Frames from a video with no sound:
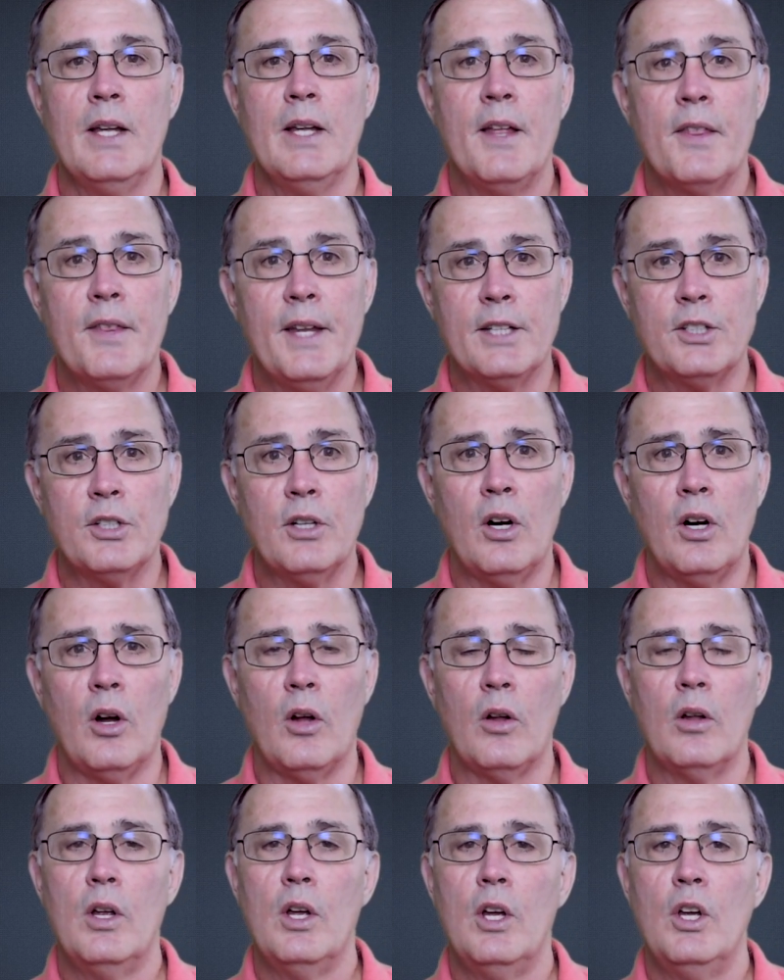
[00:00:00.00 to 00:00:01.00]
That's all.
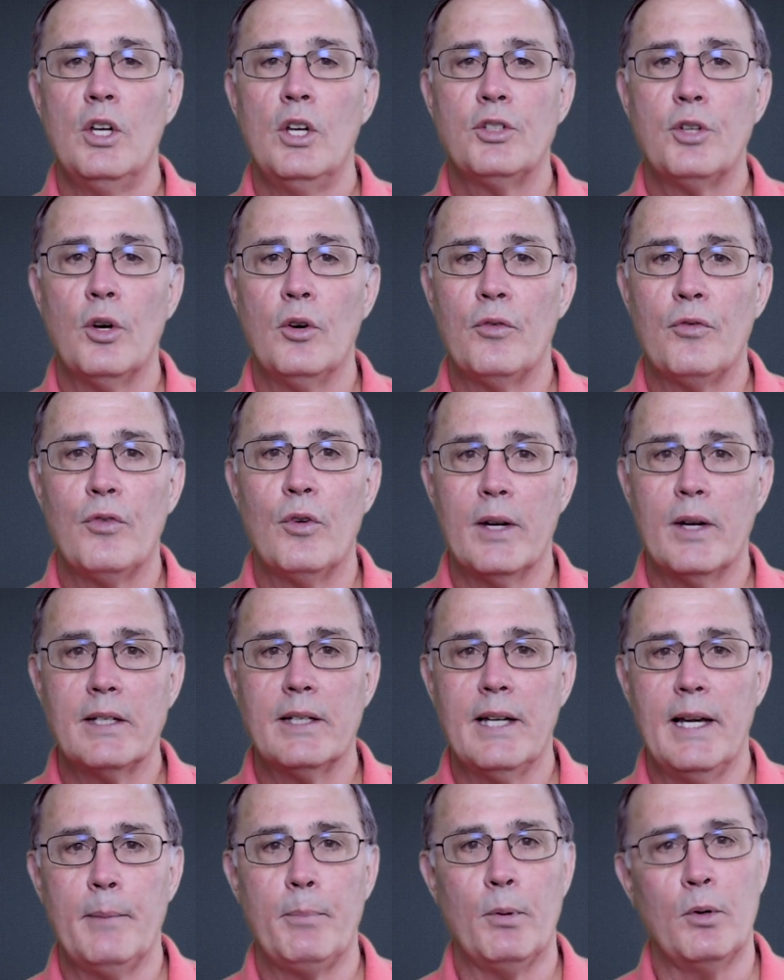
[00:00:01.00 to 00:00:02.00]
So, for
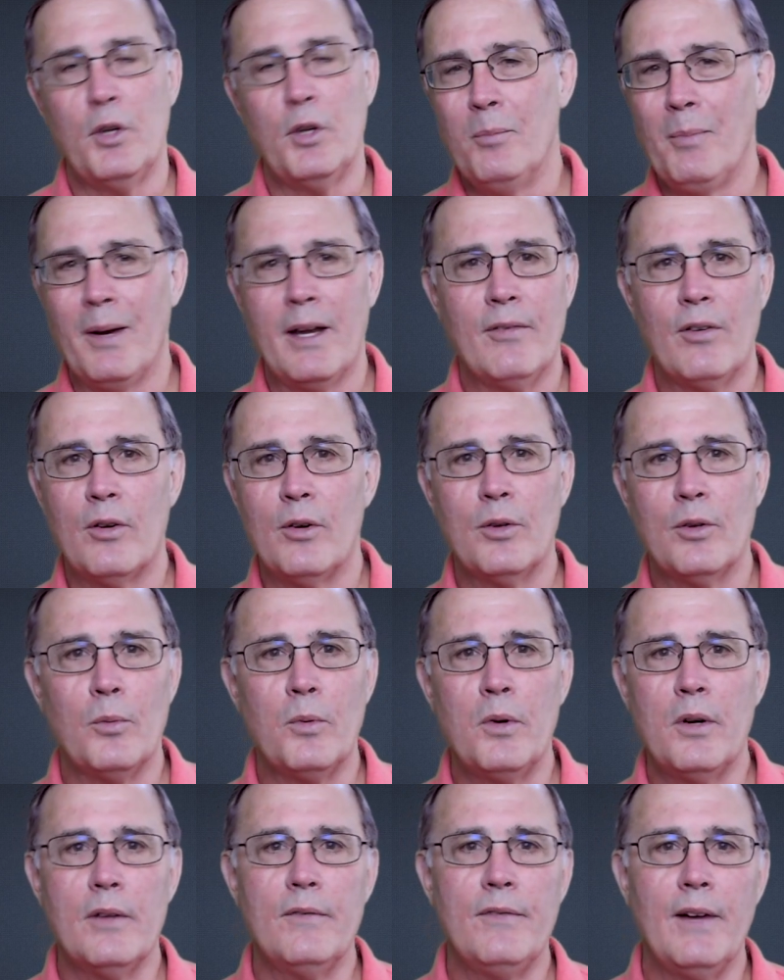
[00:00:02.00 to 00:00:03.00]
example, you may have heard the
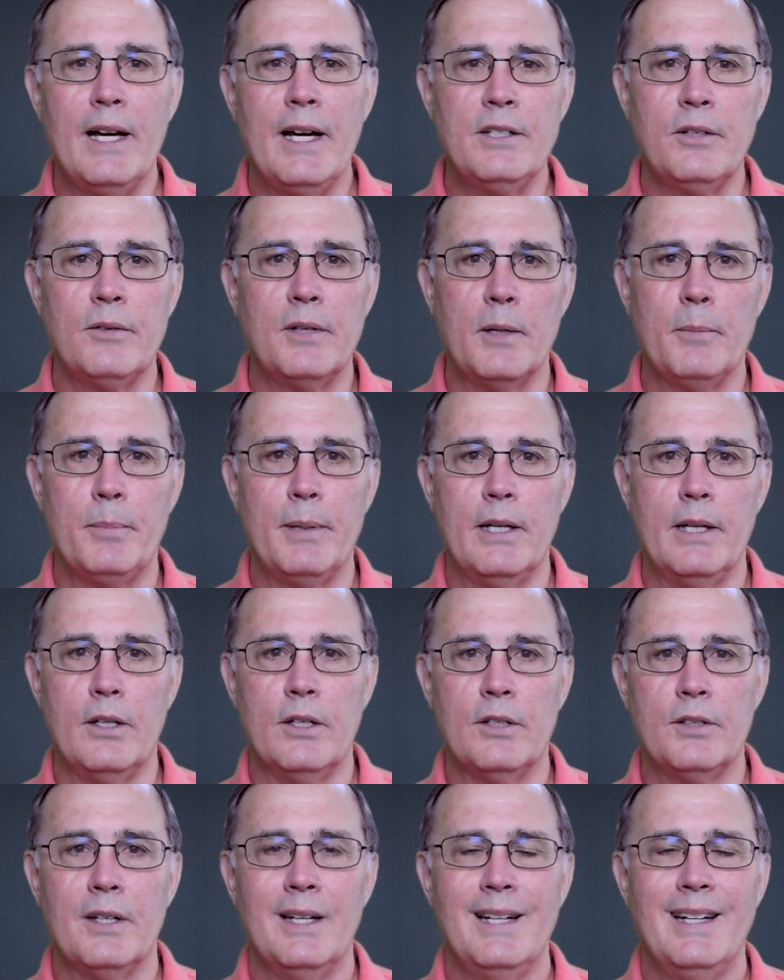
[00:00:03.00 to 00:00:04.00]
word advisory
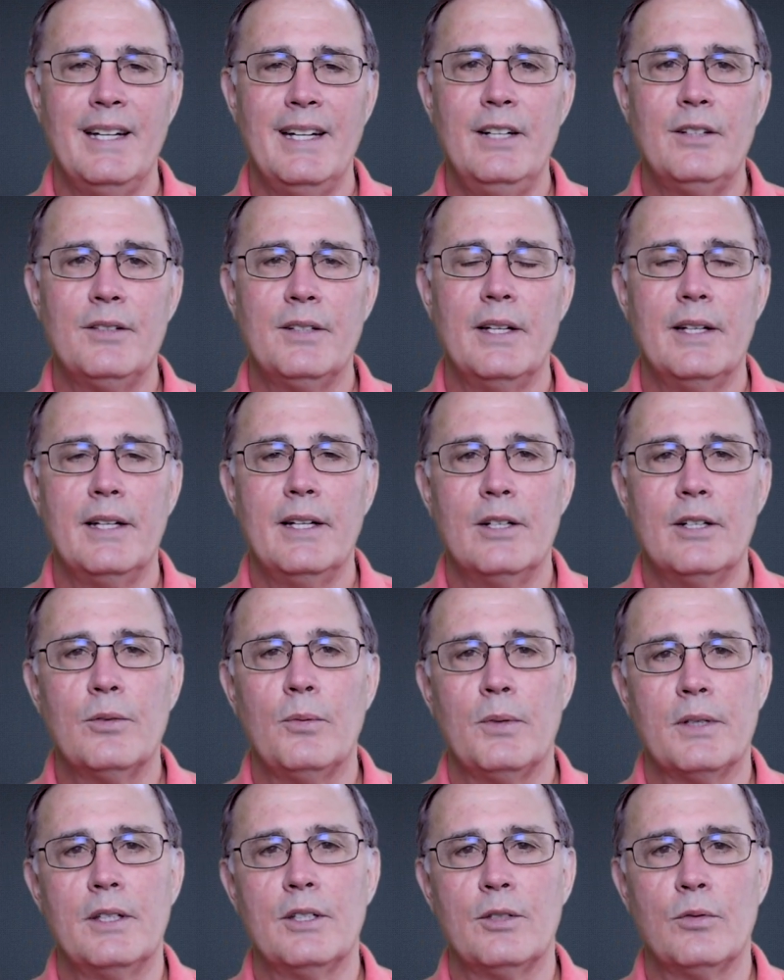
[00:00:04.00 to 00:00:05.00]
opinions. Here's
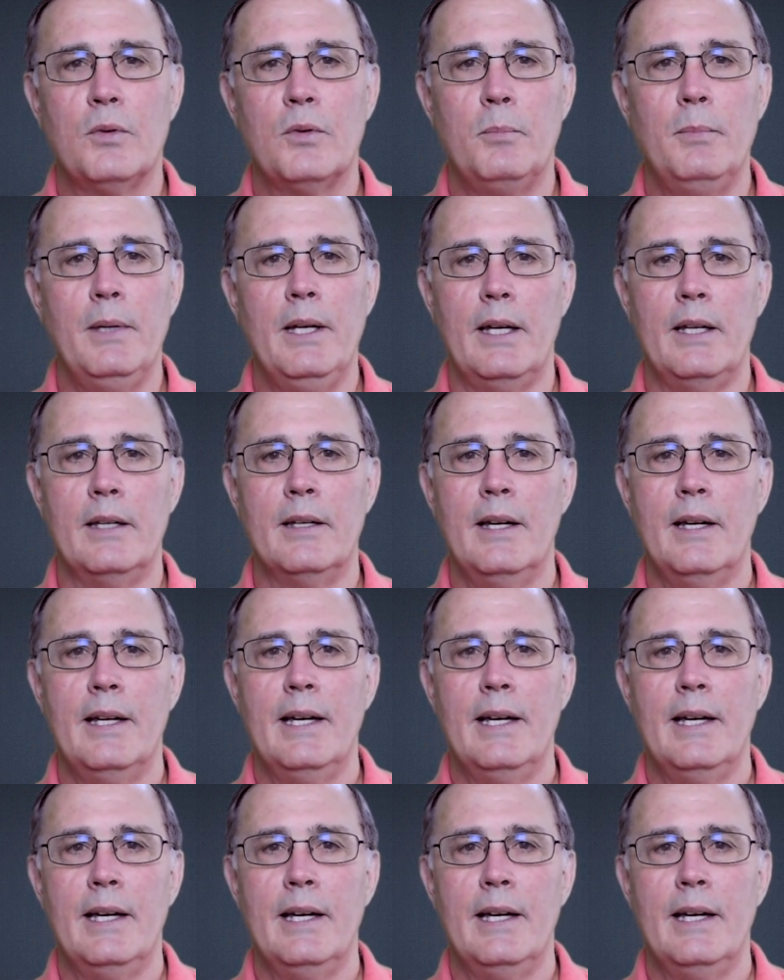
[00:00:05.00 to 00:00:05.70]
what this would mean.